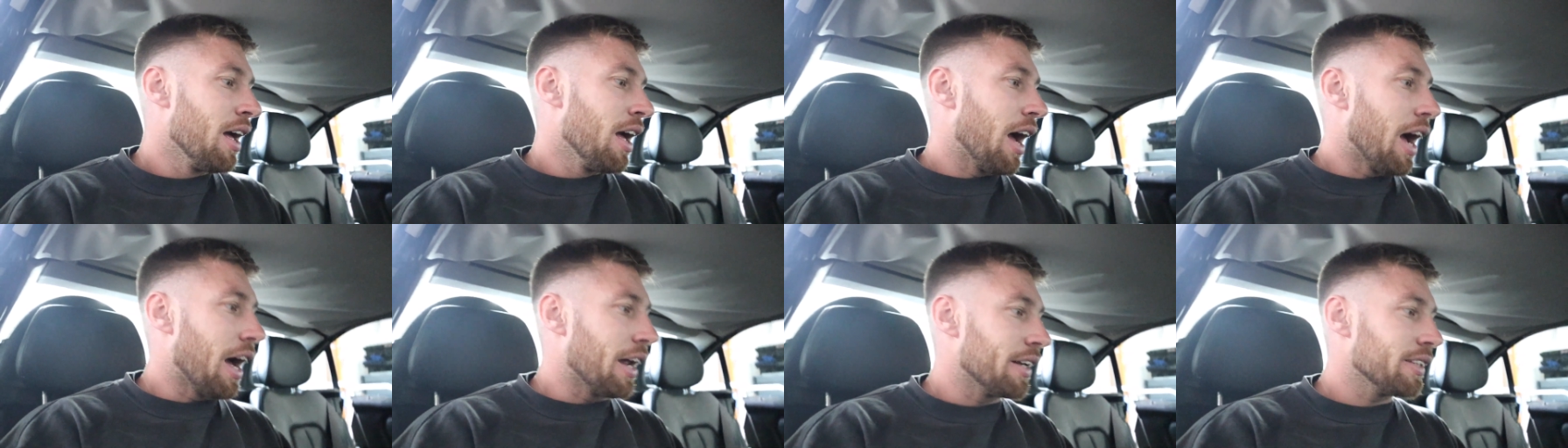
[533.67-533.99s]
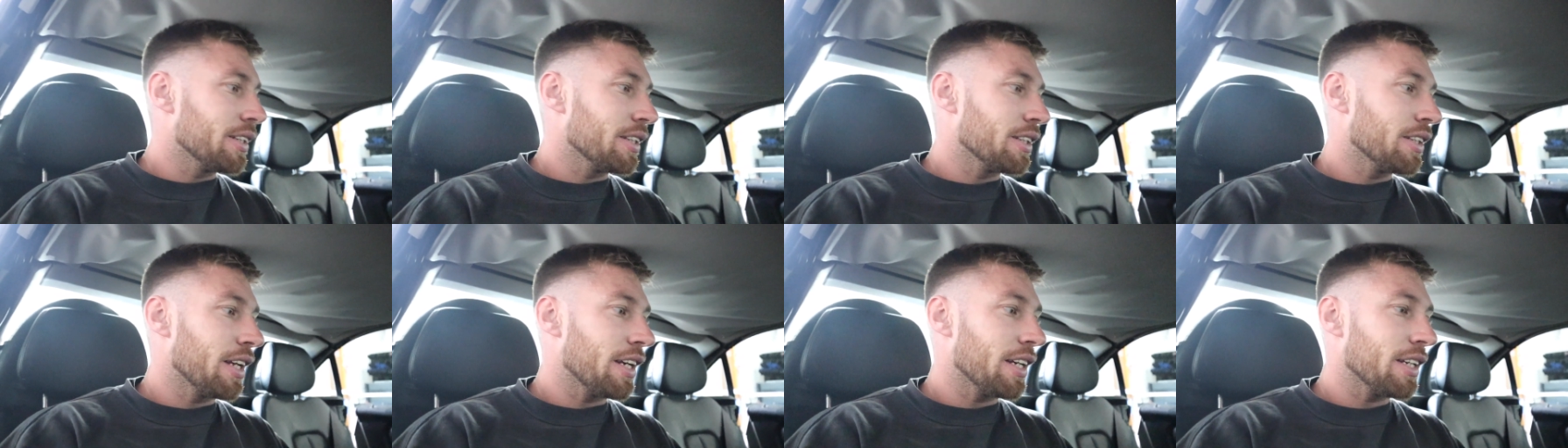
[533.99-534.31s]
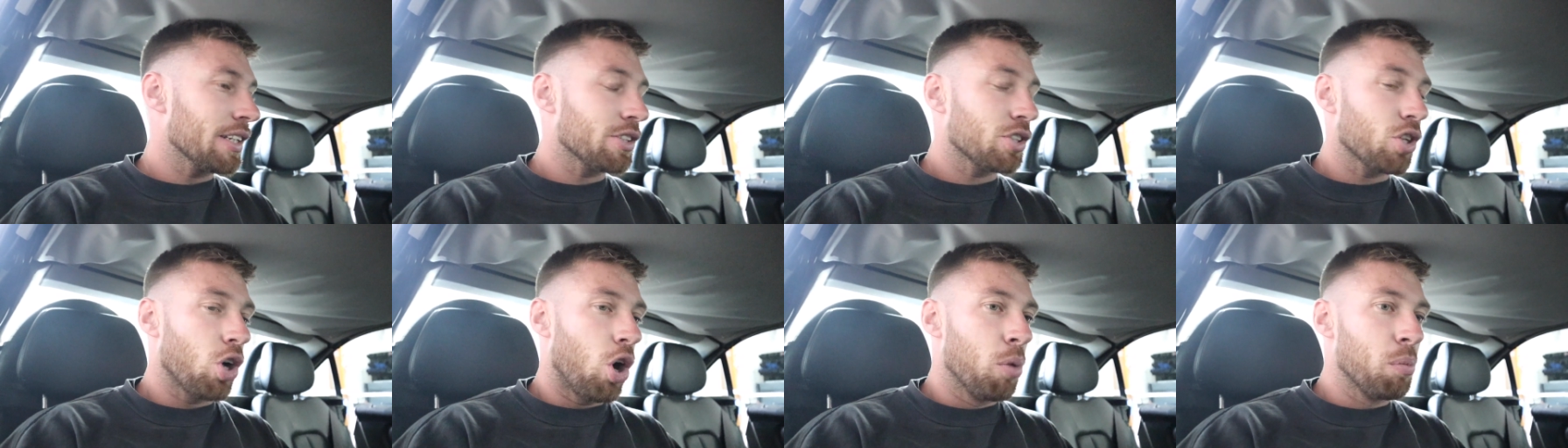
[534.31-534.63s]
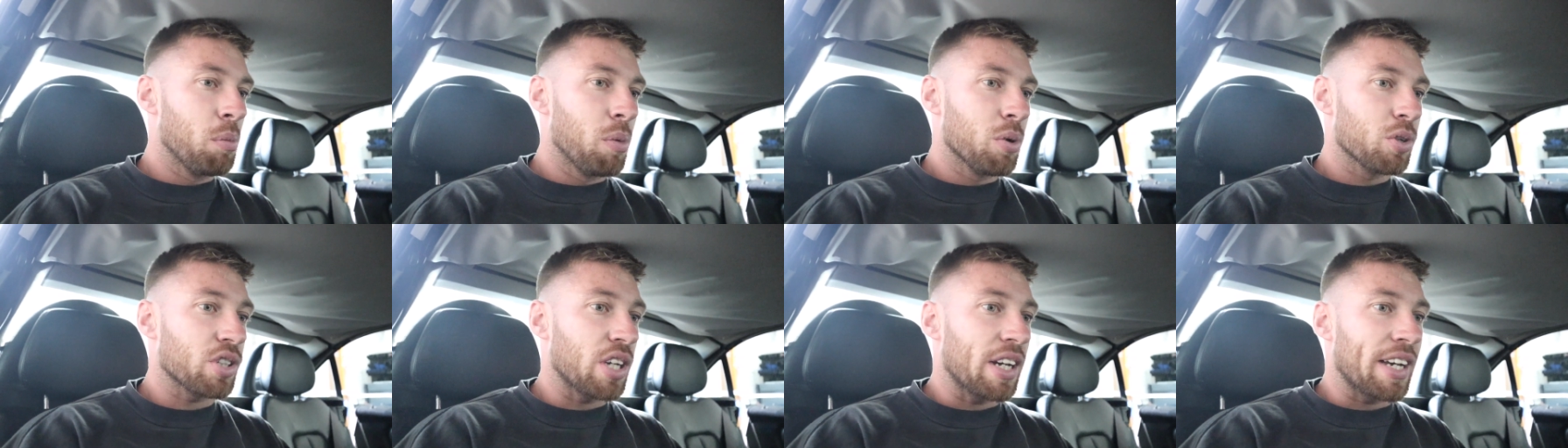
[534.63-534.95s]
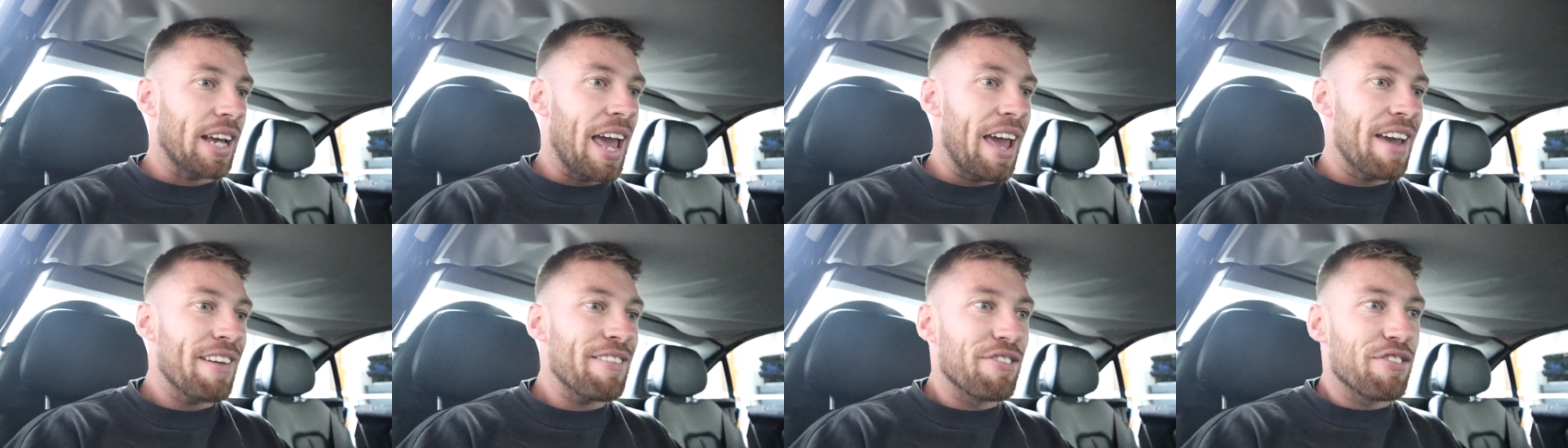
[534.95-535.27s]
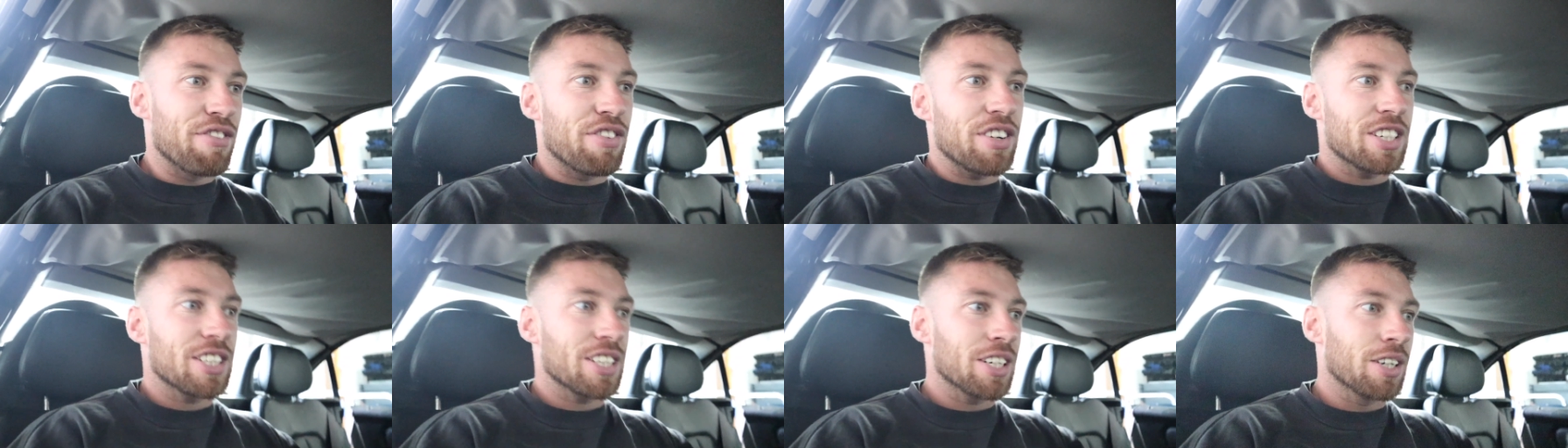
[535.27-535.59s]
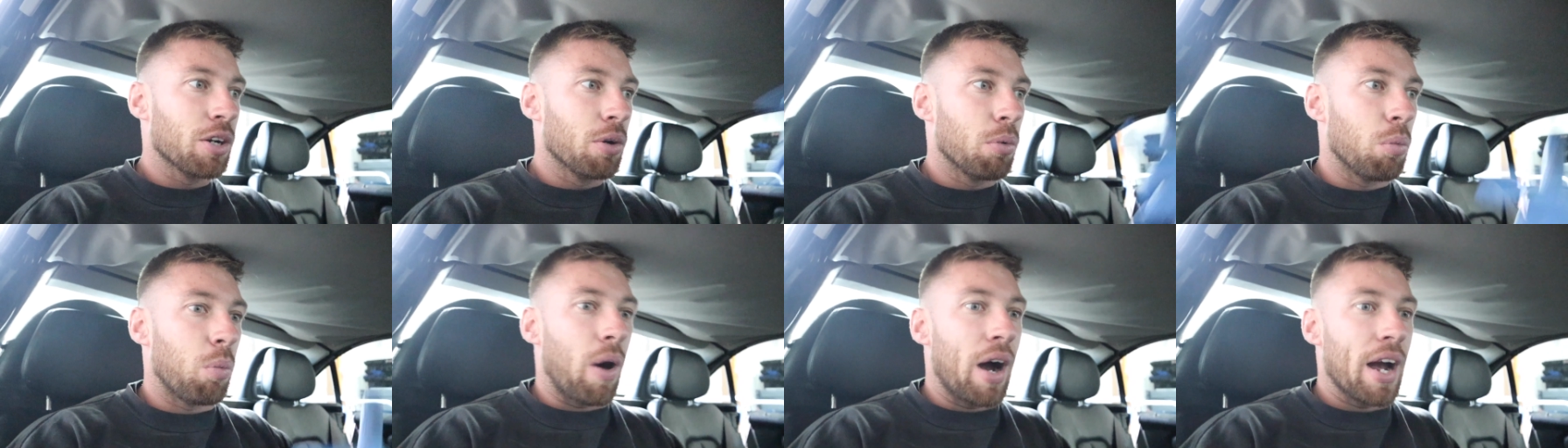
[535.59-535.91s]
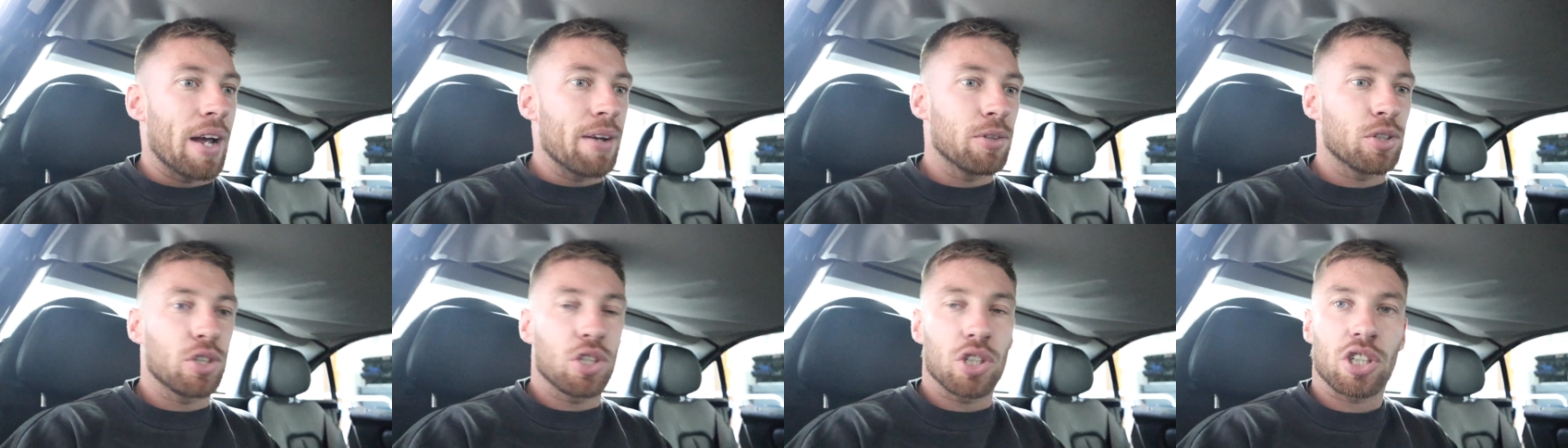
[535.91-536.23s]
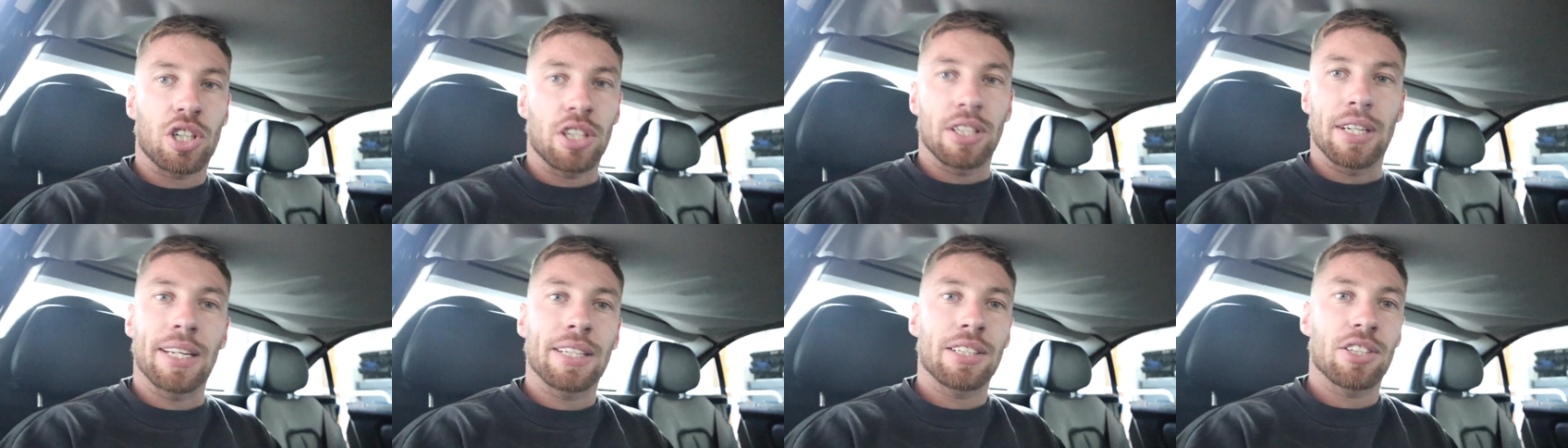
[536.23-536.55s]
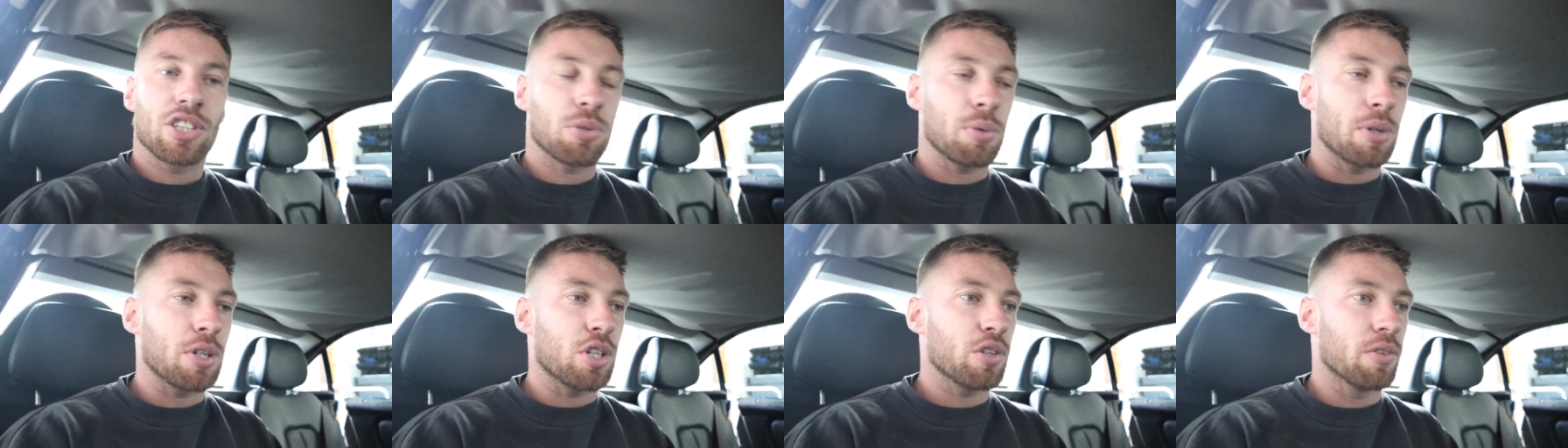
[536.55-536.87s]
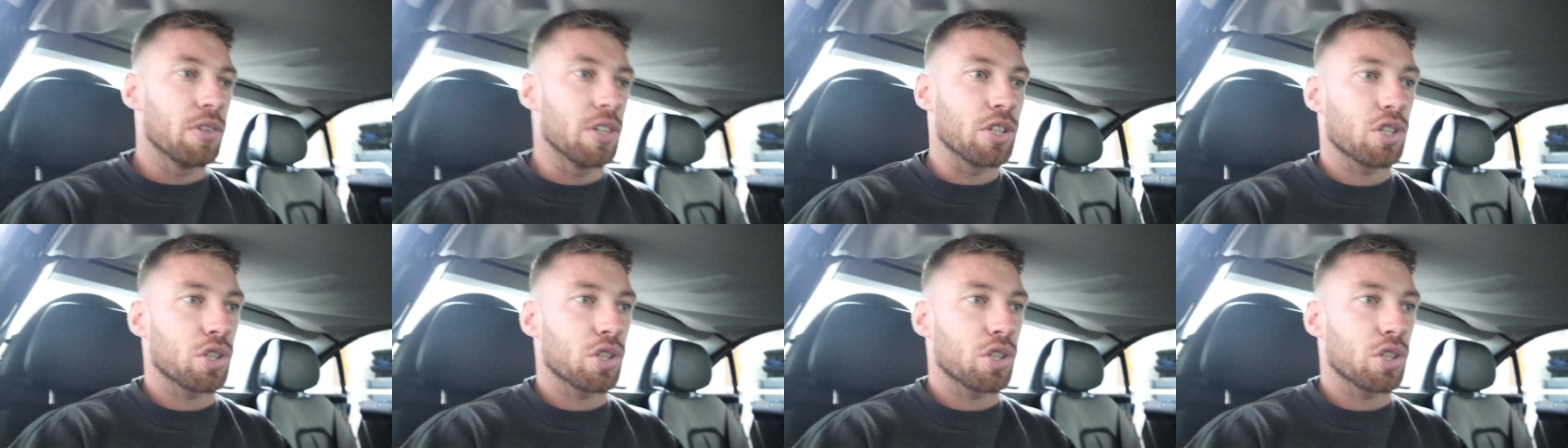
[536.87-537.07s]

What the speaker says: And it's almost like every single wire is just connected to each other,